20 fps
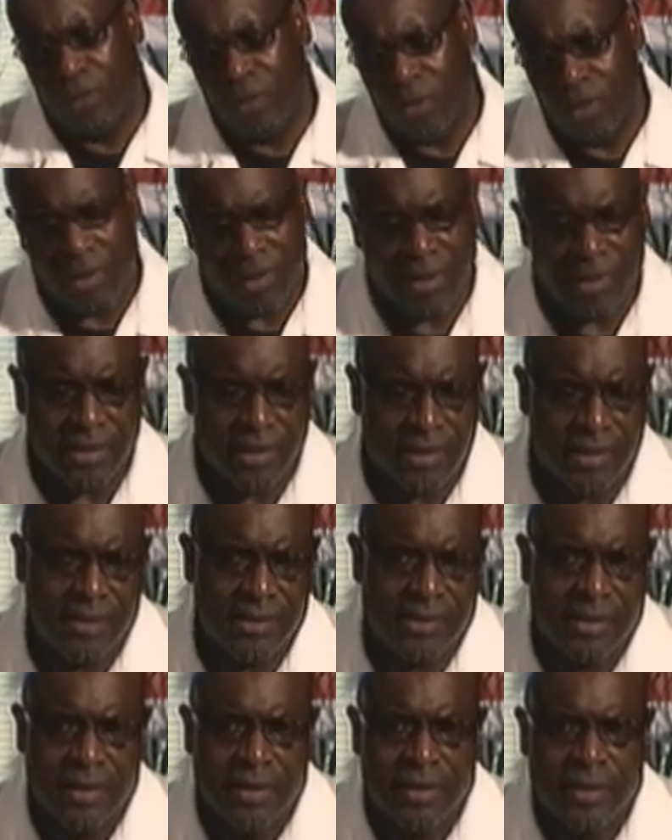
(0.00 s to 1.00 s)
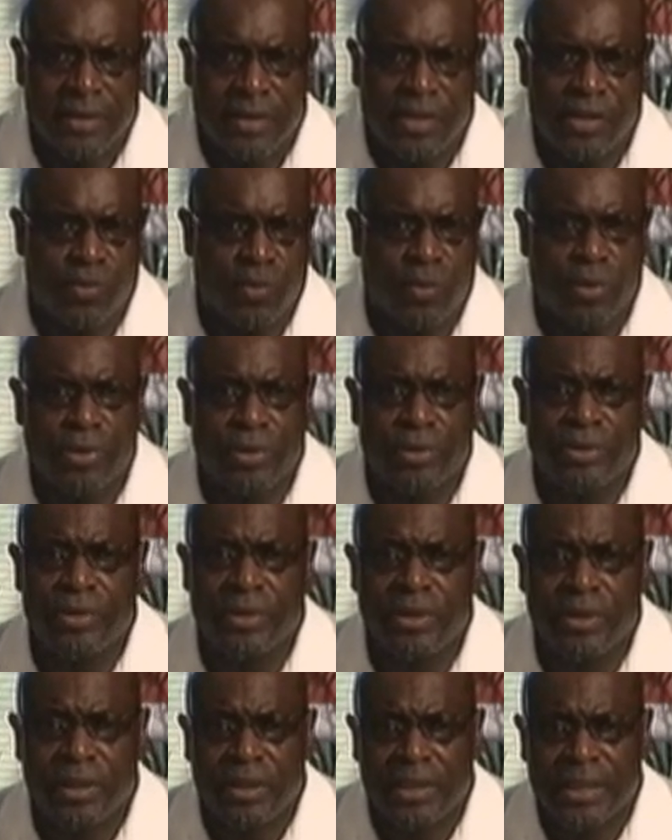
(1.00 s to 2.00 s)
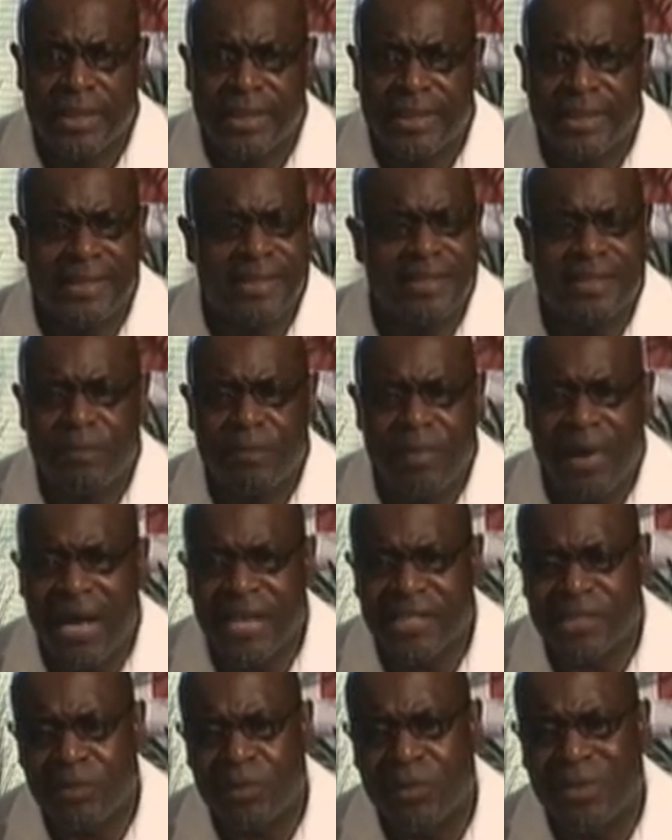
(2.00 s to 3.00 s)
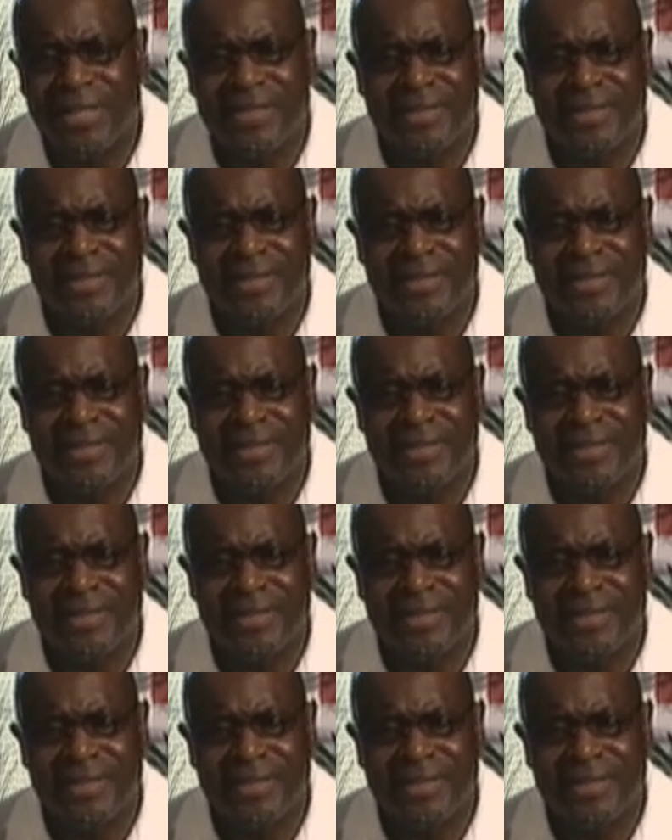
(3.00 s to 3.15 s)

laws, His word, it's impossible.